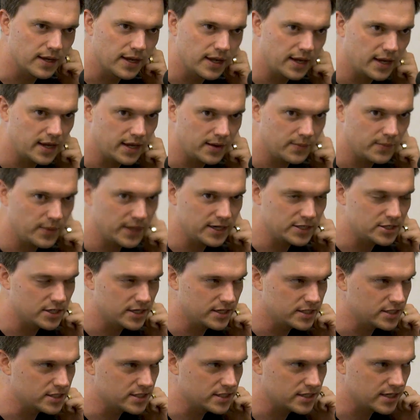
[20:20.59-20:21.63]
and make
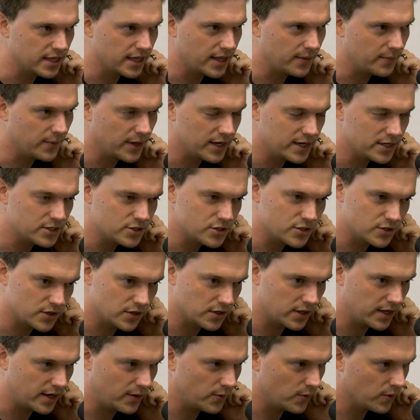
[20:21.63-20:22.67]
changes to making
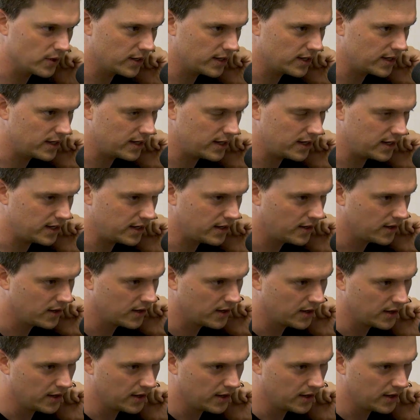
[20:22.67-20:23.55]
sure that we're getting